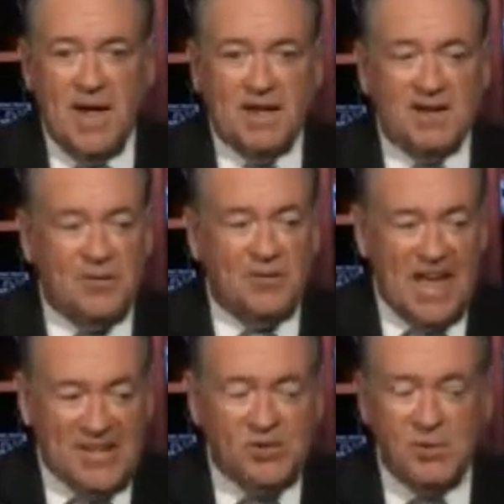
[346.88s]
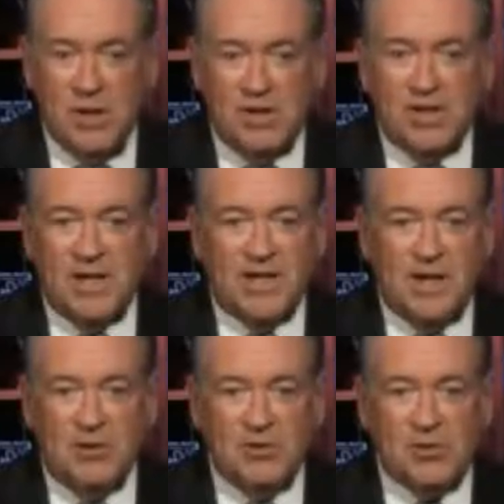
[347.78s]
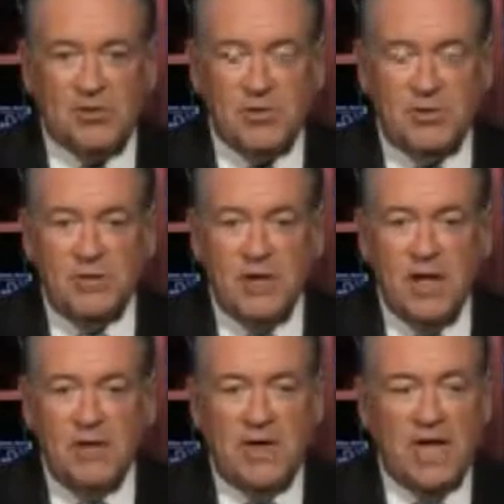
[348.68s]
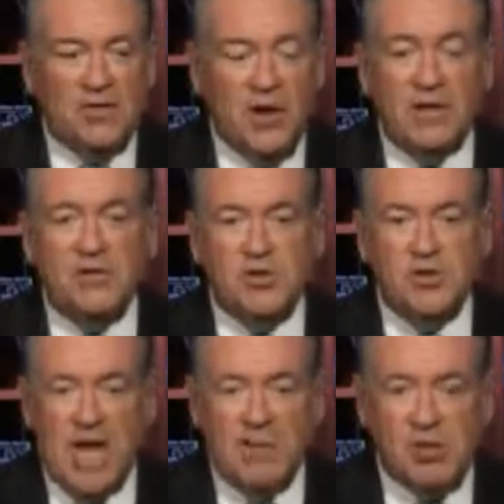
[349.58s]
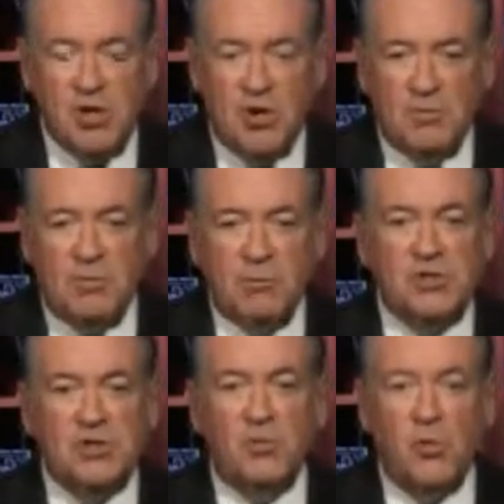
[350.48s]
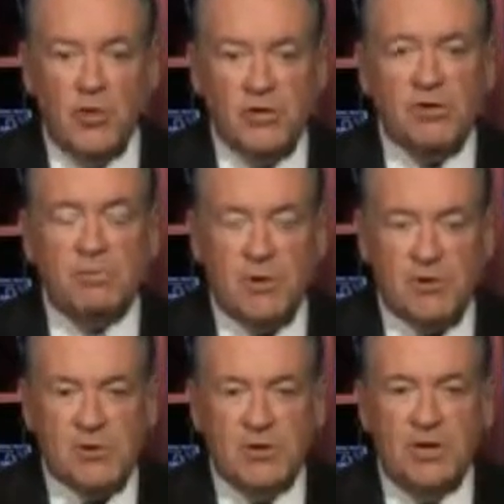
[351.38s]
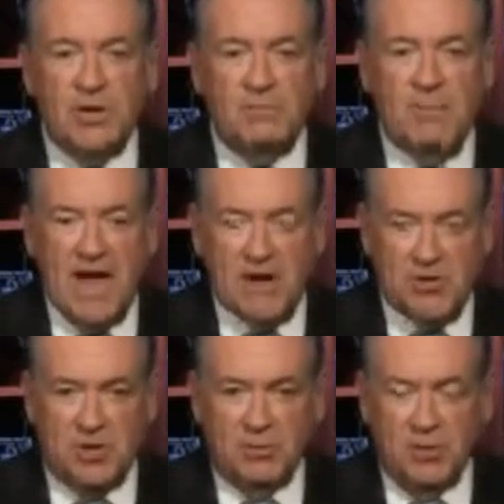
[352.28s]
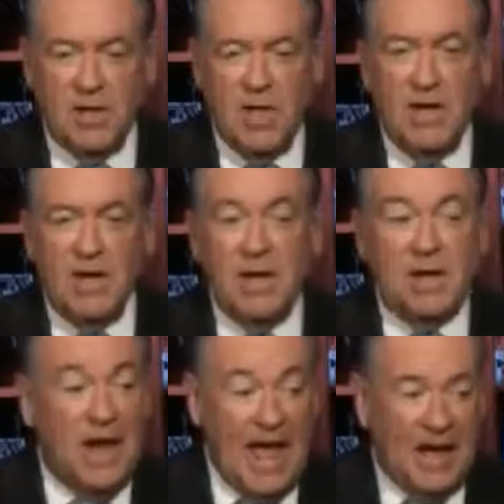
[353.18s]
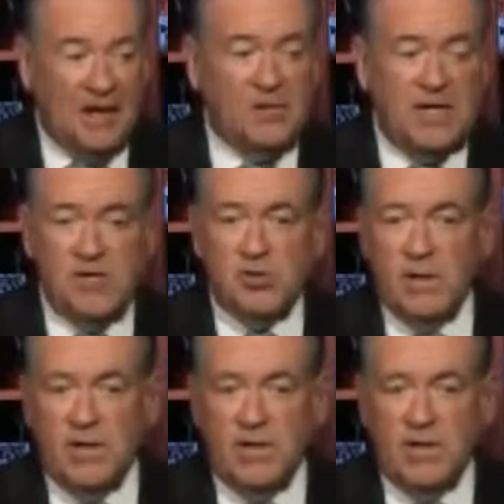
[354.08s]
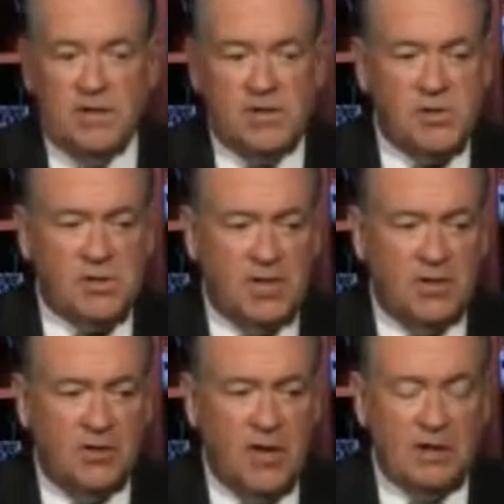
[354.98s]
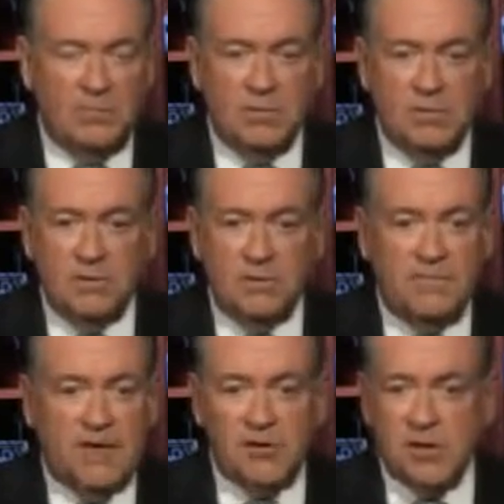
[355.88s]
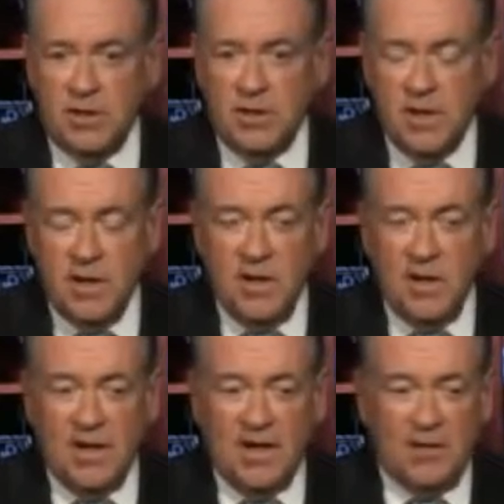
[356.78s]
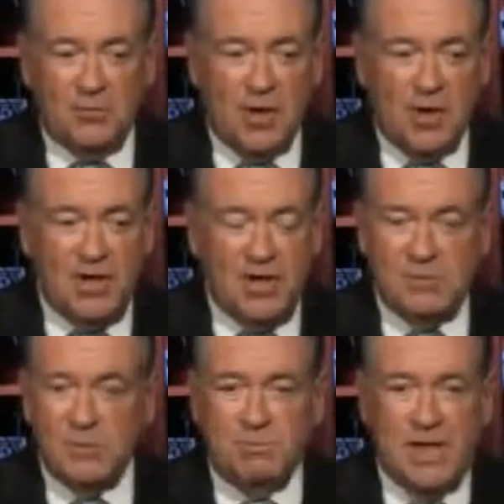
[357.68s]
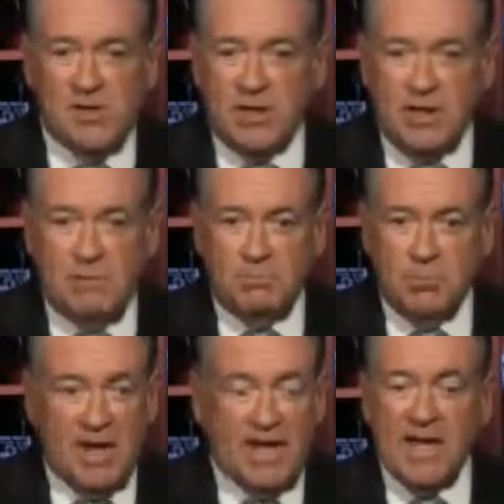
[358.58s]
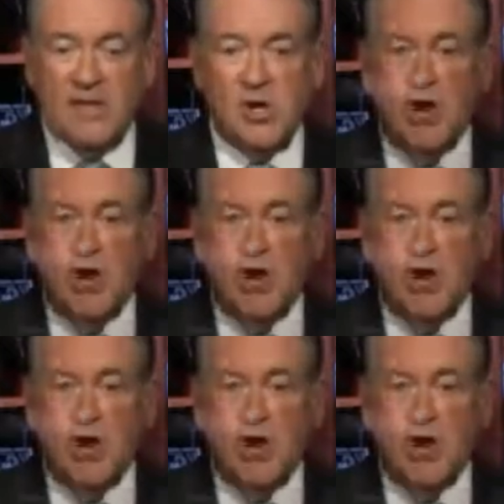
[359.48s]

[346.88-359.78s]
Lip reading: And that's the one thing that holds true. They thought James Comey was the worst person imaginable. Now that he's written this incredible fiction where he's basically breaking his